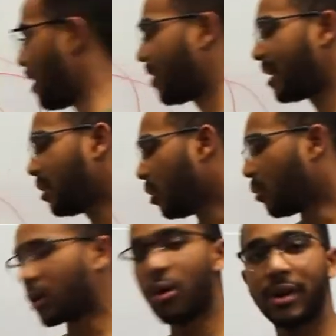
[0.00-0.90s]
and then
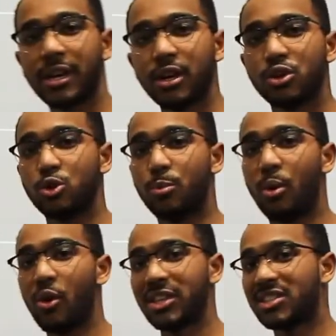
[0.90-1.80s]
we're going to
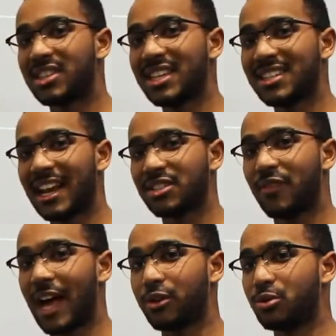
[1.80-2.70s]
point this next
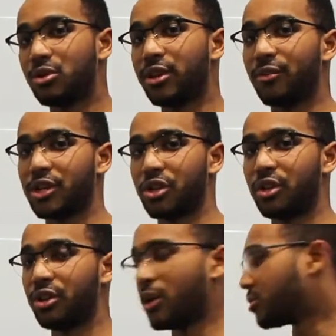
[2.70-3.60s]
value to the
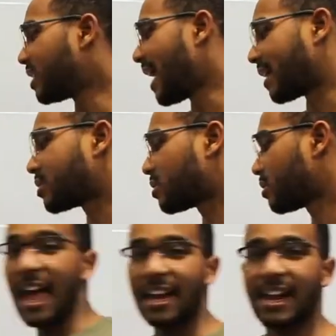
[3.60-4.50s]
original node's
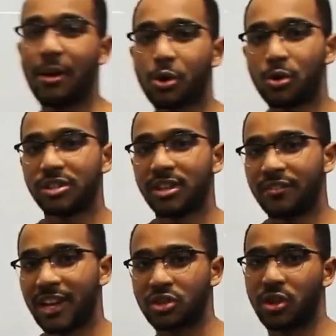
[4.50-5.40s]
next. And now we're going to
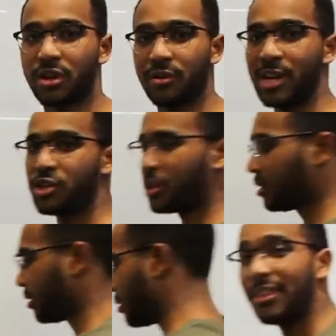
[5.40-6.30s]
advance our
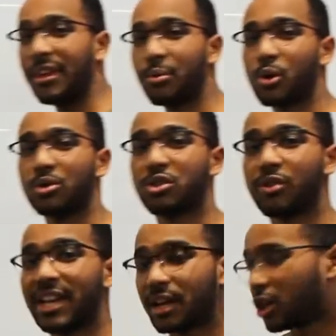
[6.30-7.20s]
iteration, and then we're going to
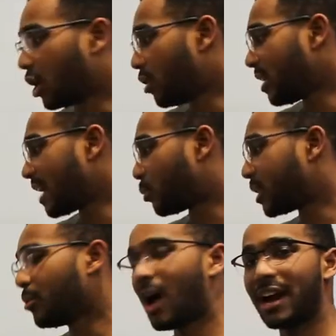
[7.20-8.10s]
create a clone and
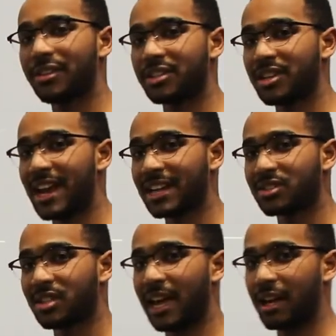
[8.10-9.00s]
rewire this
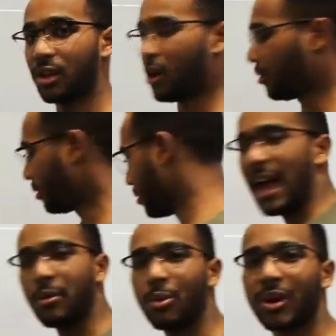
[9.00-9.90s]
next to that clone.
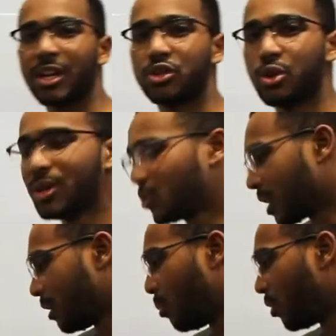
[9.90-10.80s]
And what we're going to do is we're
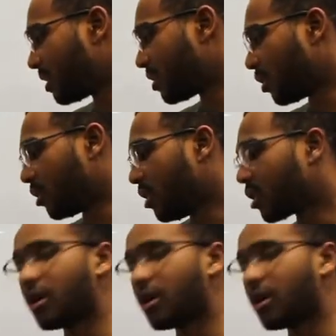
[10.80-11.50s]
going to point the